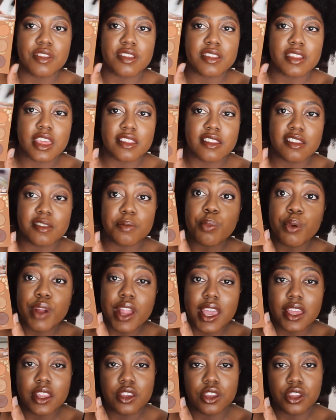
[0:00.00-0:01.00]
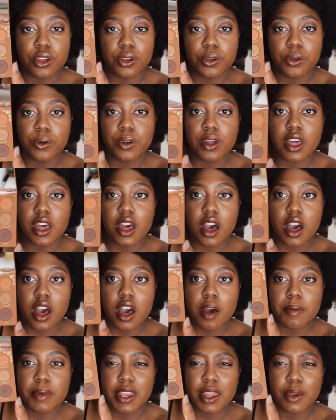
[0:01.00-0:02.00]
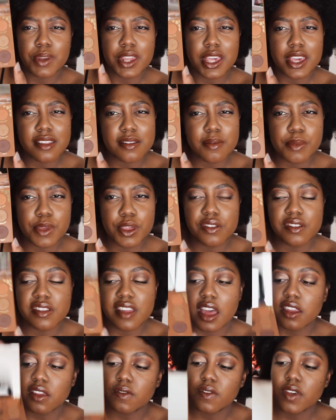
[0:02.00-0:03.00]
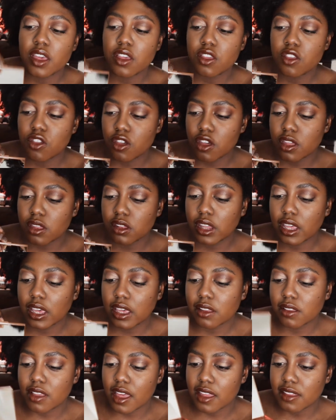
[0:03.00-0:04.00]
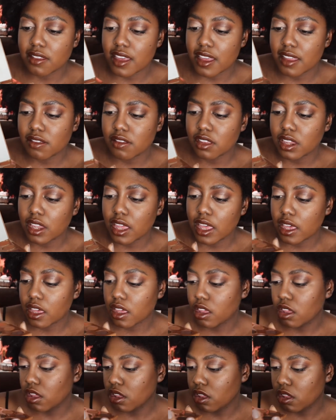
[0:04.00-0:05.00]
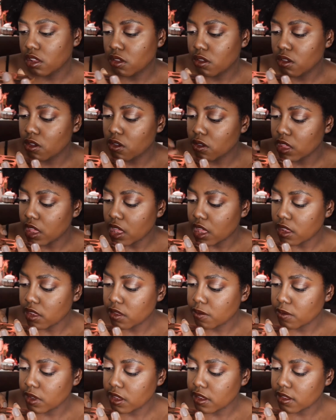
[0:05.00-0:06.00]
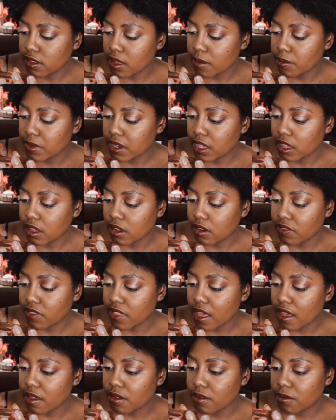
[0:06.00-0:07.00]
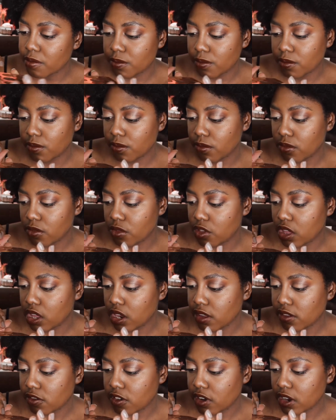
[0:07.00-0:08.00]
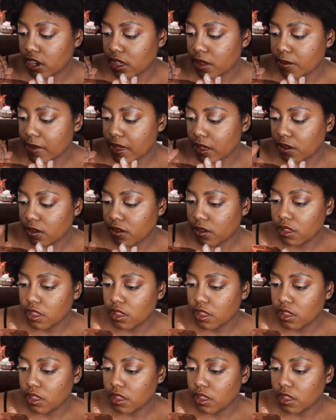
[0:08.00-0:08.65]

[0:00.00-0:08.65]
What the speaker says: Just because it's brand new, and I want to get some use out of it. Like I tend to like, oh yeah, what is happening here? That shade is trying to come out.